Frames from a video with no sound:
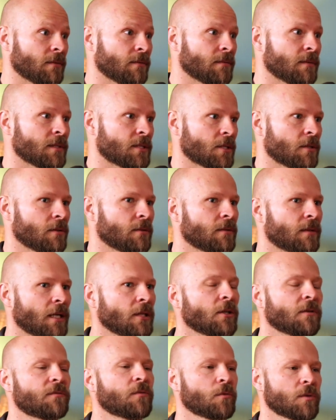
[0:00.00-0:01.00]
Mm -hmm. And so I
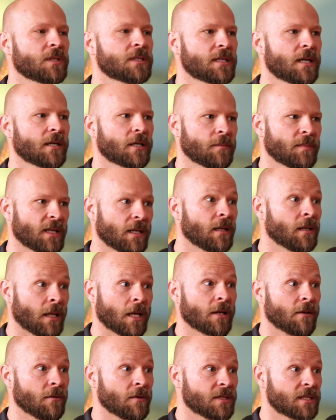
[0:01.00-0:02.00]
look forward to talking about a
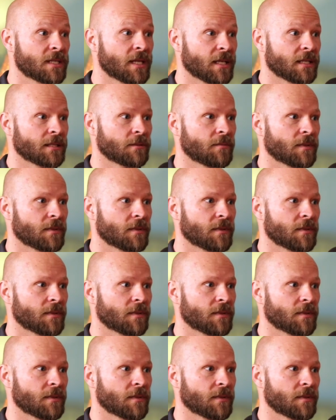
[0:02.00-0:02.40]
lot of those things